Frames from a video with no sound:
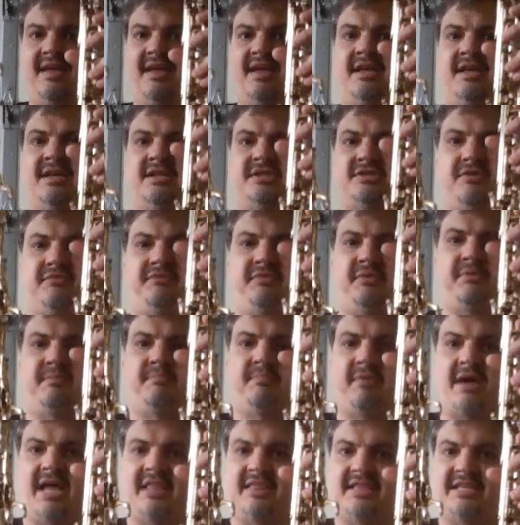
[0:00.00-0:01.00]
So if
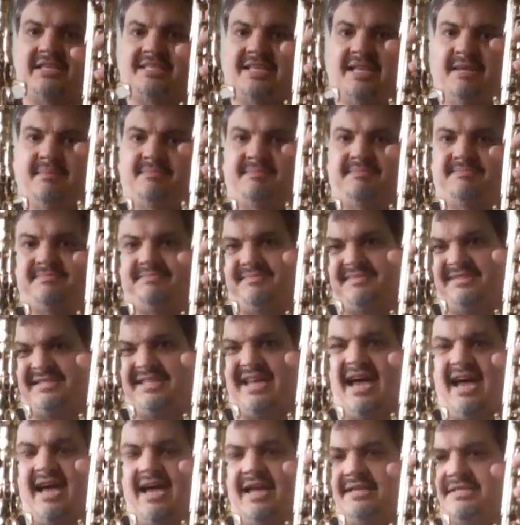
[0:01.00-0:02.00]
you've got the same
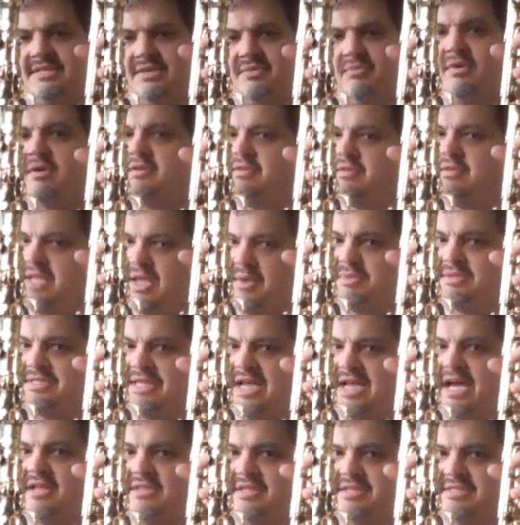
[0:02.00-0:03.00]
size, they would
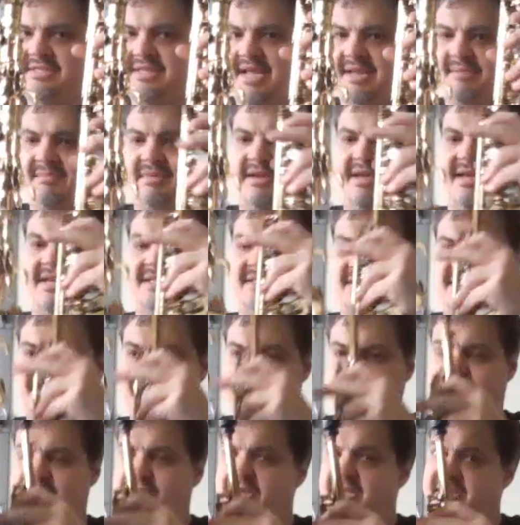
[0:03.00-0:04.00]
sound the same. Because this
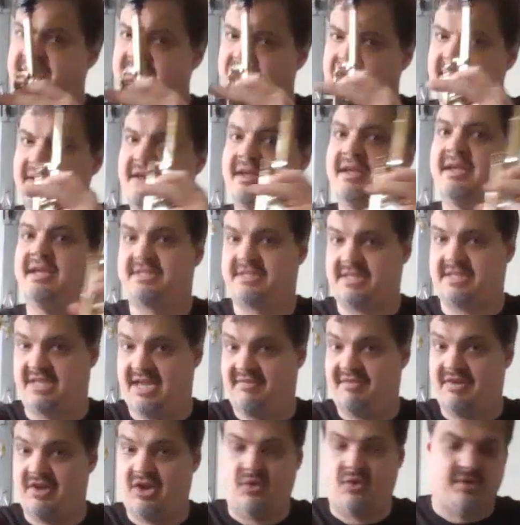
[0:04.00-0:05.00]
is bigger, it's going to
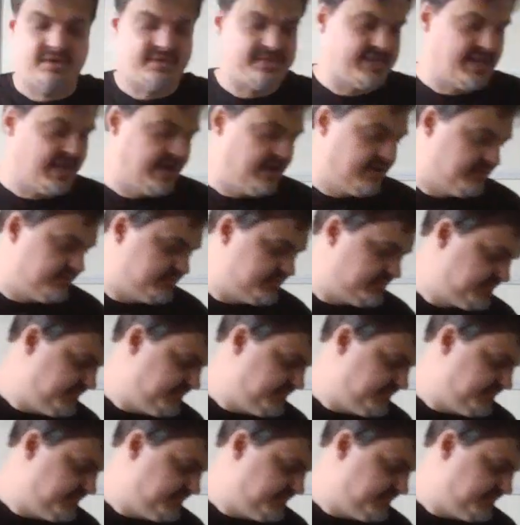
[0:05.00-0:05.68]
have a lower sound.